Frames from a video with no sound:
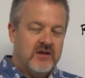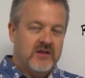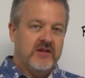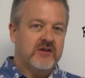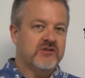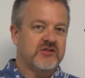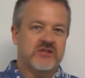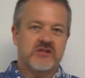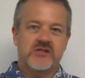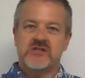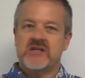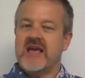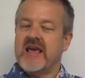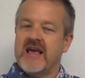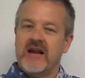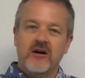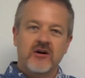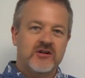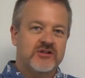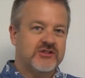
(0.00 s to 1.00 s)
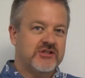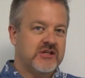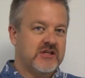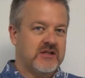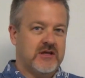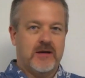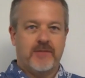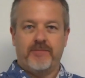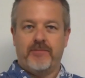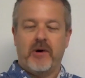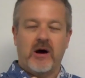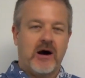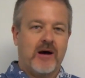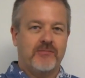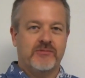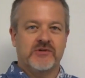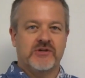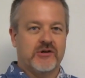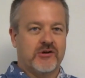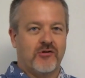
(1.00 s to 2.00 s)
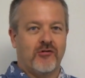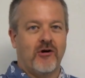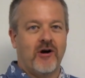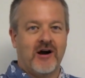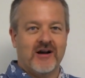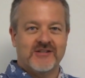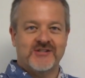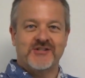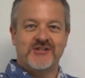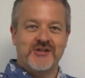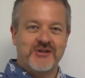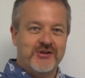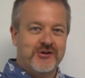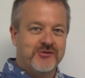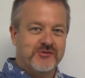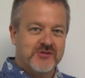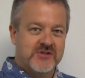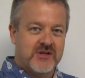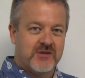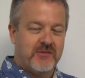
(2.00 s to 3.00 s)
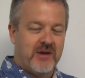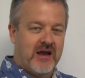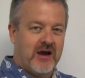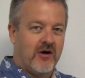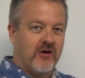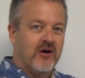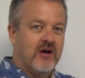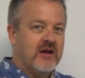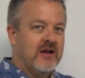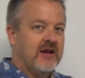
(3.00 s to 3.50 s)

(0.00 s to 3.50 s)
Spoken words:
there's this energy that pops across to you somehow,